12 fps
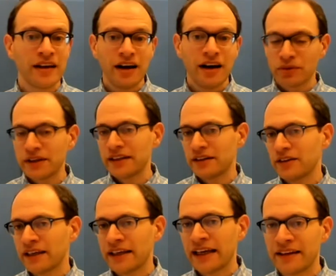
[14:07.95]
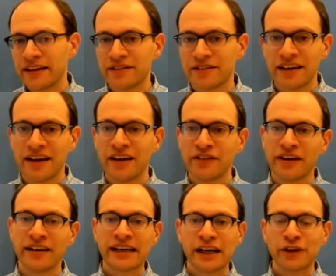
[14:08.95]
are really looking at this
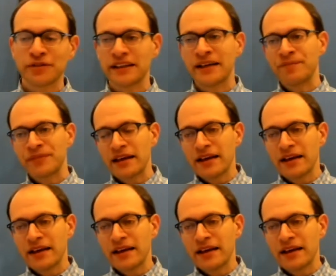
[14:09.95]
very carefully.